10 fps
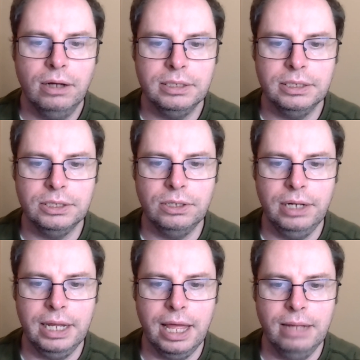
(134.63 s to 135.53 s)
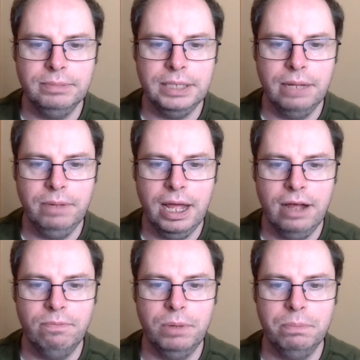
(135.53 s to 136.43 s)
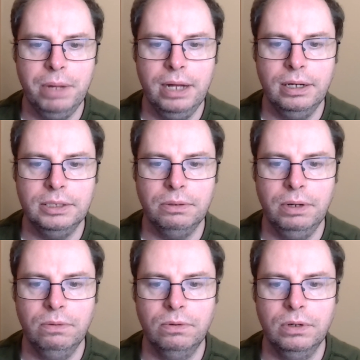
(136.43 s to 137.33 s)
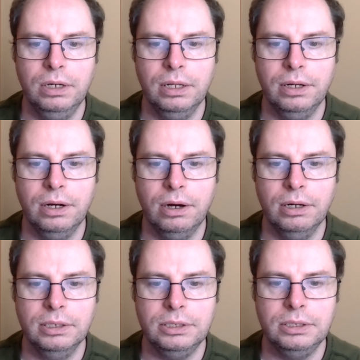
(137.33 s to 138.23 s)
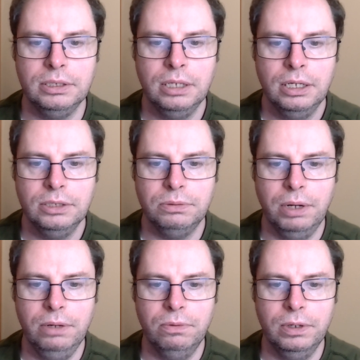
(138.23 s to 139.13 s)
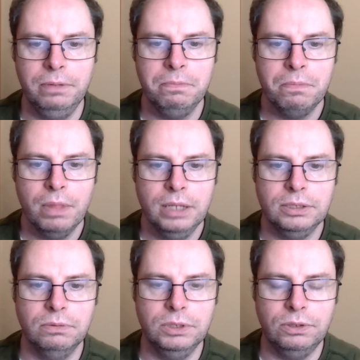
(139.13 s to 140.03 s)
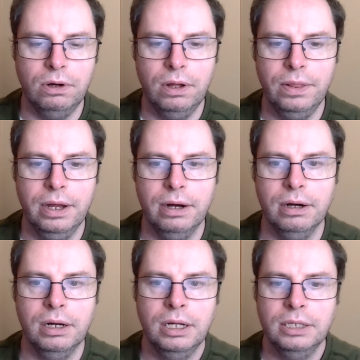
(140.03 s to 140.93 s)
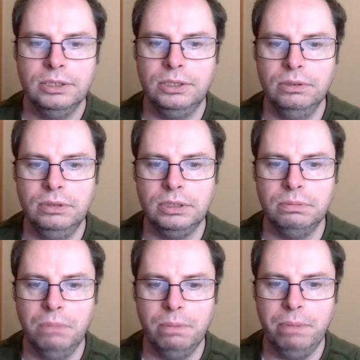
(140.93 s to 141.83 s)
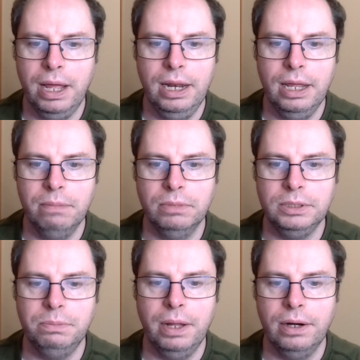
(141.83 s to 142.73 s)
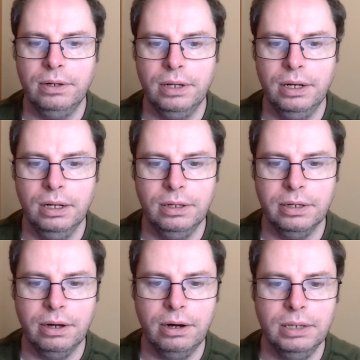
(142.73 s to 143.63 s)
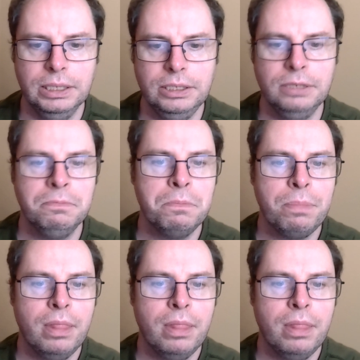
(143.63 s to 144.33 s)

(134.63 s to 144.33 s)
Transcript: On to the Sunday games then, we have Montpellier 21, London Irish 21. So a draw there suits Montpellier much better than London Irish.